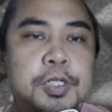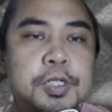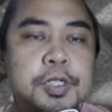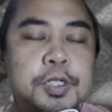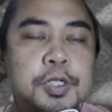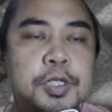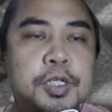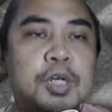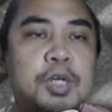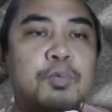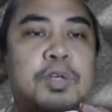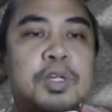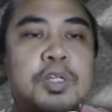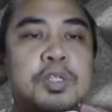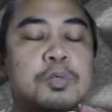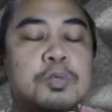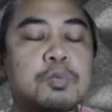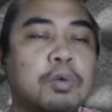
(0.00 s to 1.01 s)
she
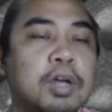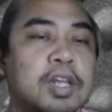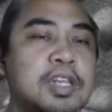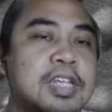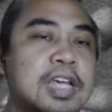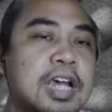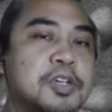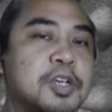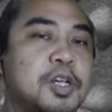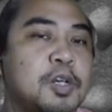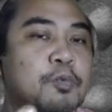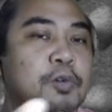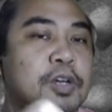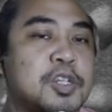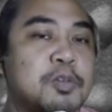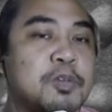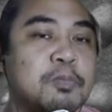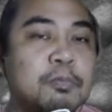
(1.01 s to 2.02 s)
was once actually
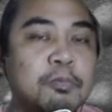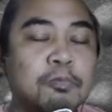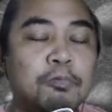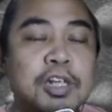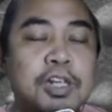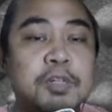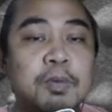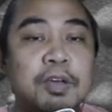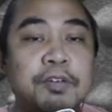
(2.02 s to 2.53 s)
once once my